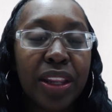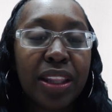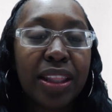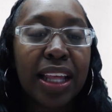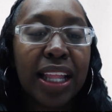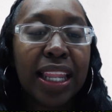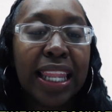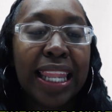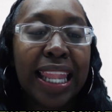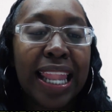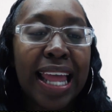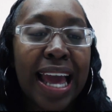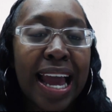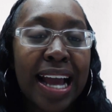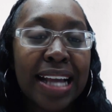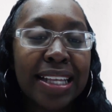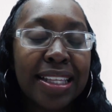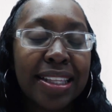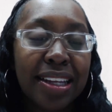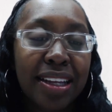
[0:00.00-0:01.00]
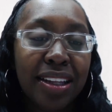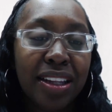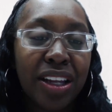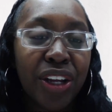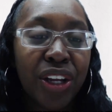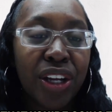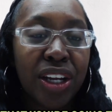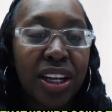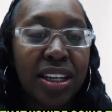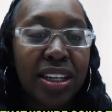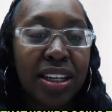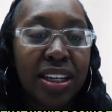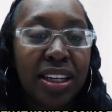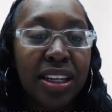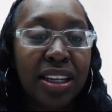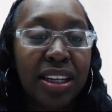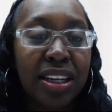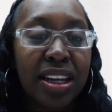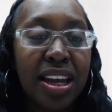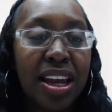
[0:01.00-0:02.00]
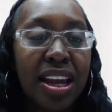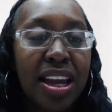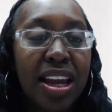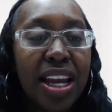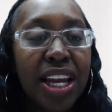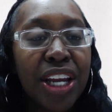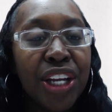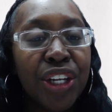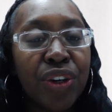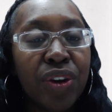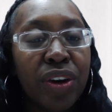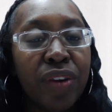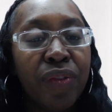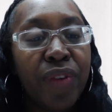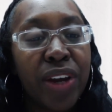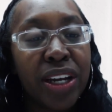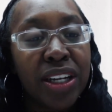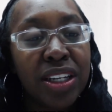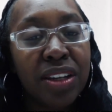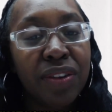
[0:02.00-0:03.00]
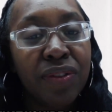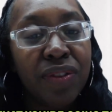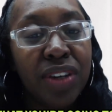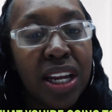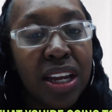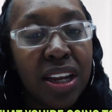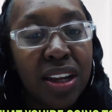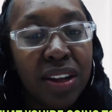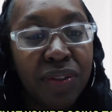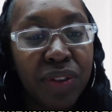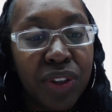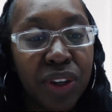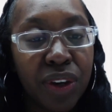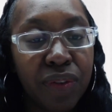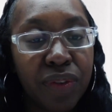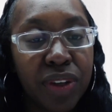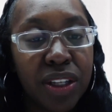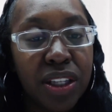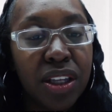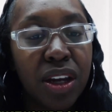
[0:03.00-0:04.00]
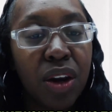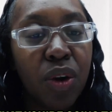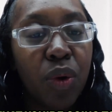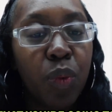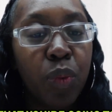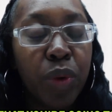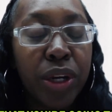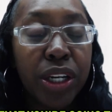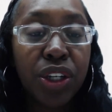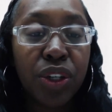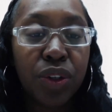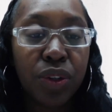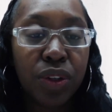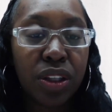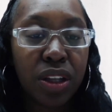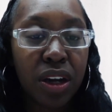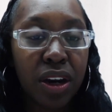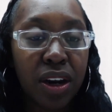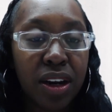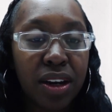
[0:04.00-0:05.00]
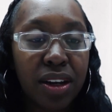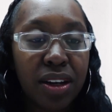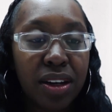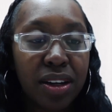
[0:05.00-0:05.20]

The last thing that you're going to need is your effective date of service. When did you start?